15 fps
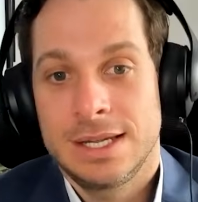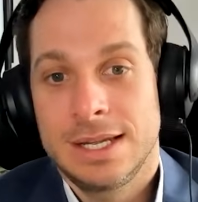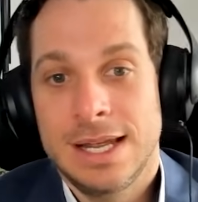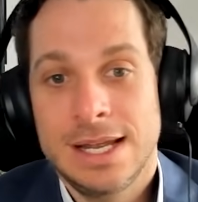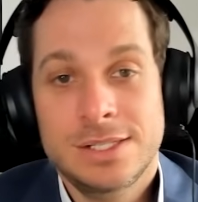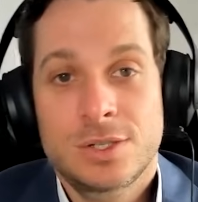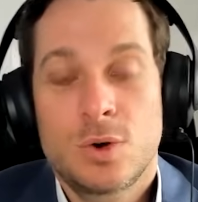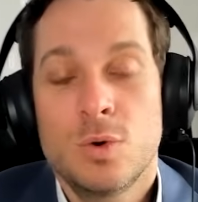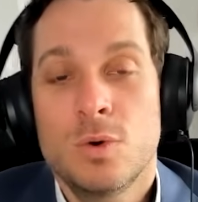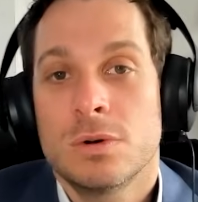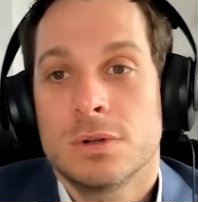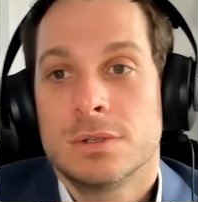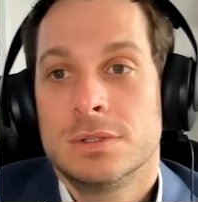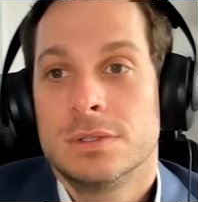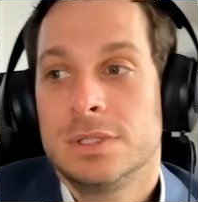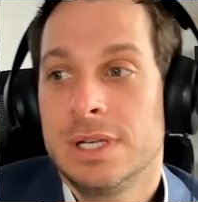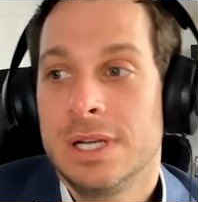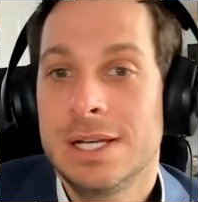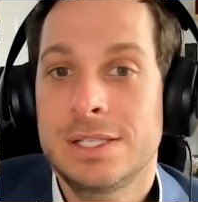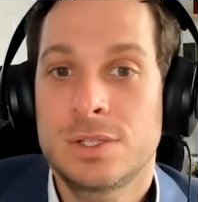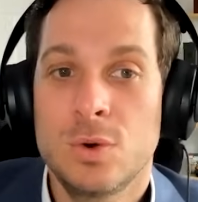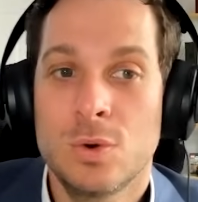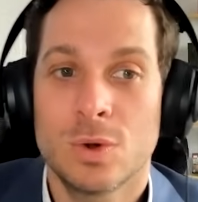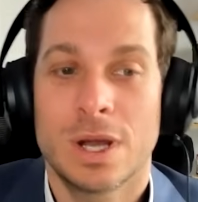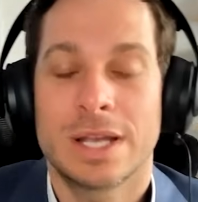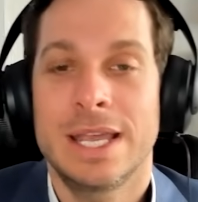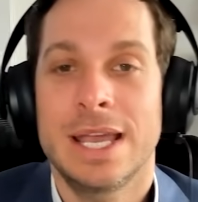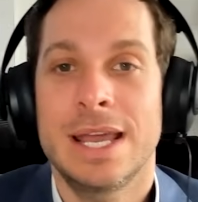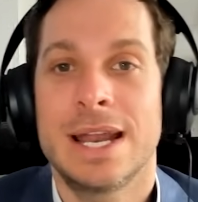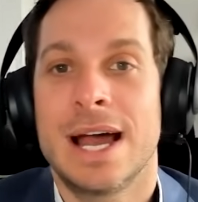it's cool. It's cool.
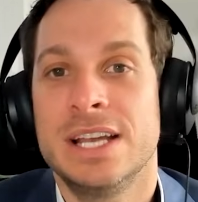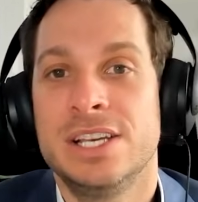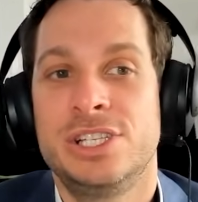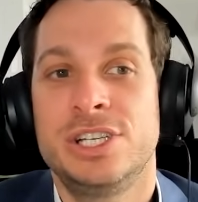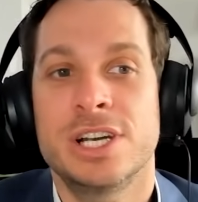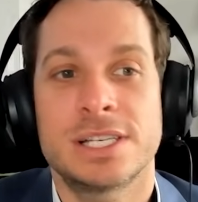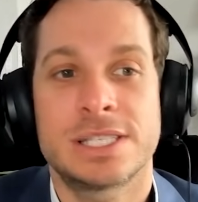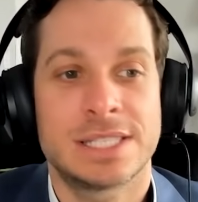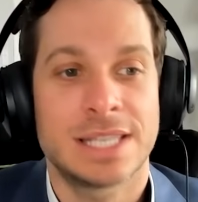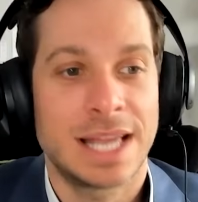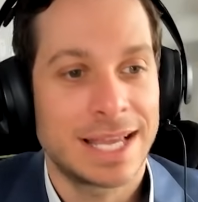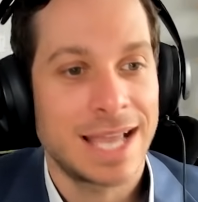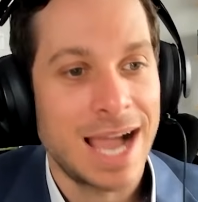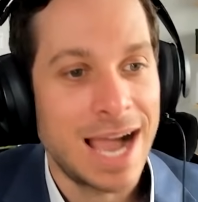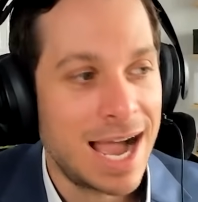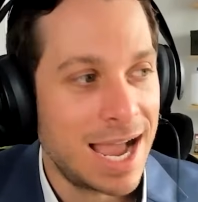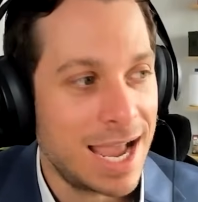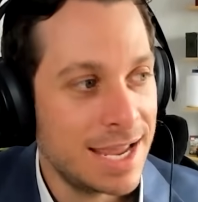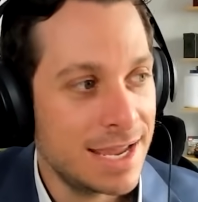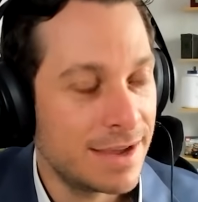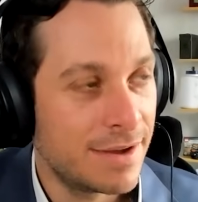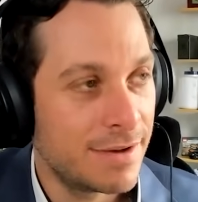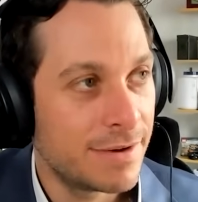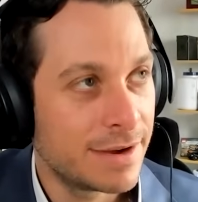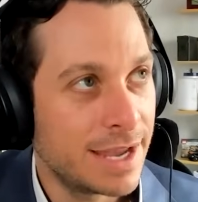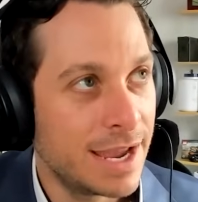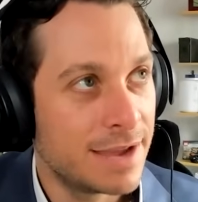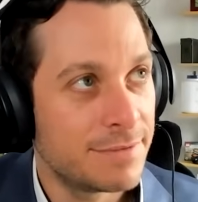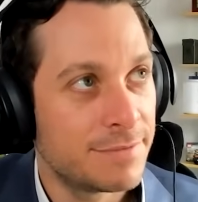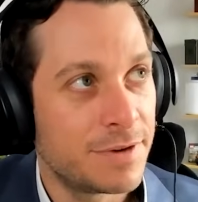Again, I
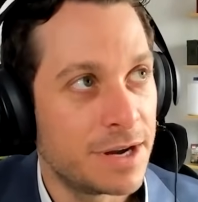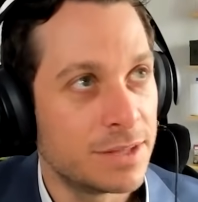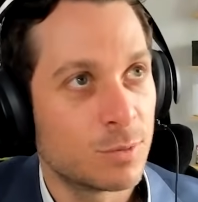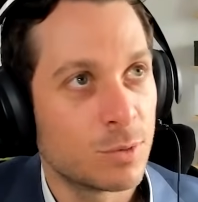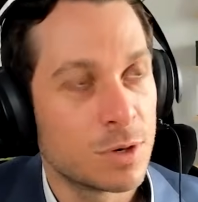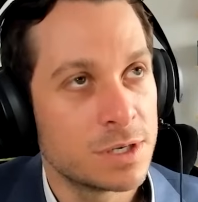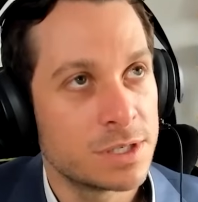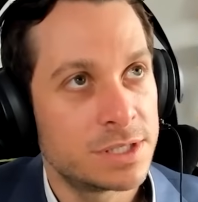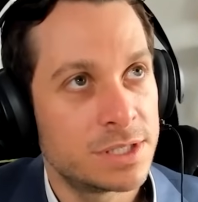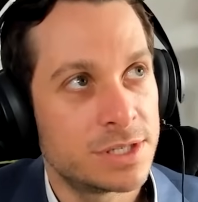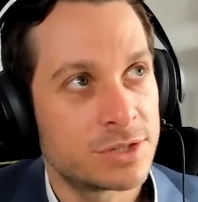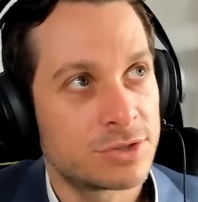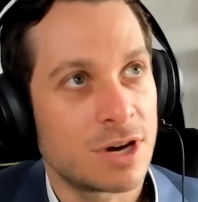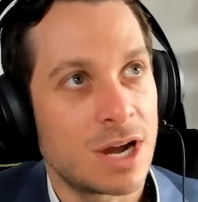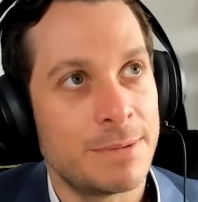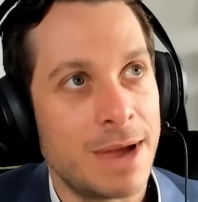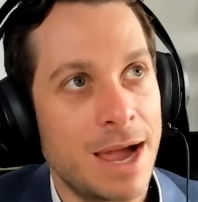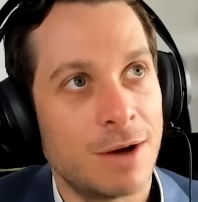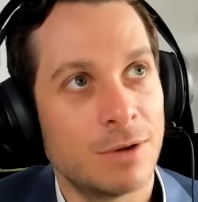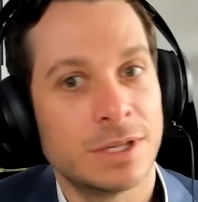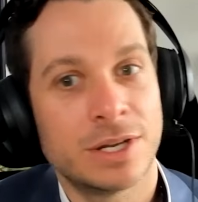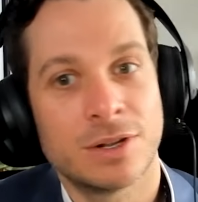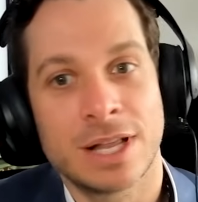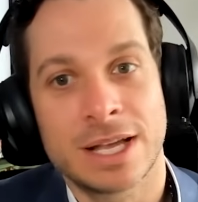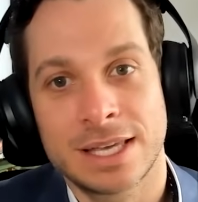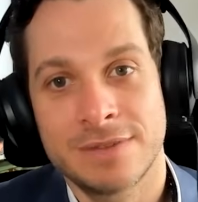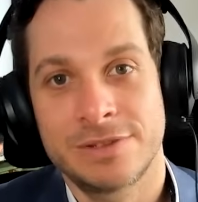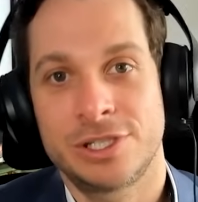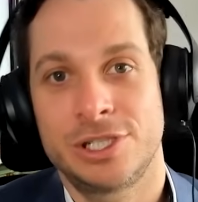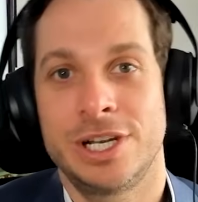can't find the words to describe how little I
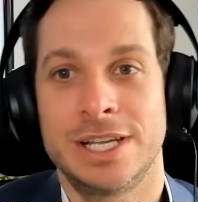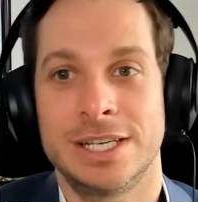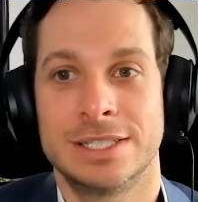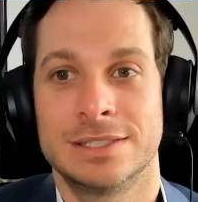give a shit,